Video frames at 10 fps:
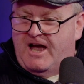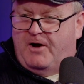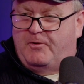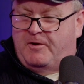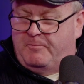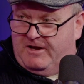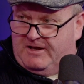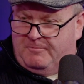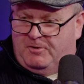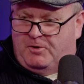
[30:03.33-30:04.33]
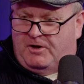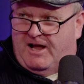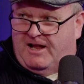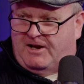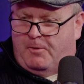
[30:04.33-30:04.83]
I would have made him look
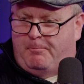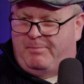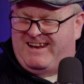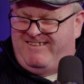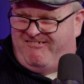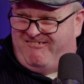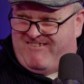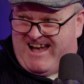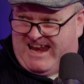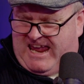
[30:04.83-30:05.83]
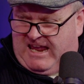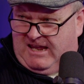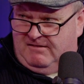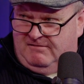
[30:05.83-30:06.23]
like a complete fanny.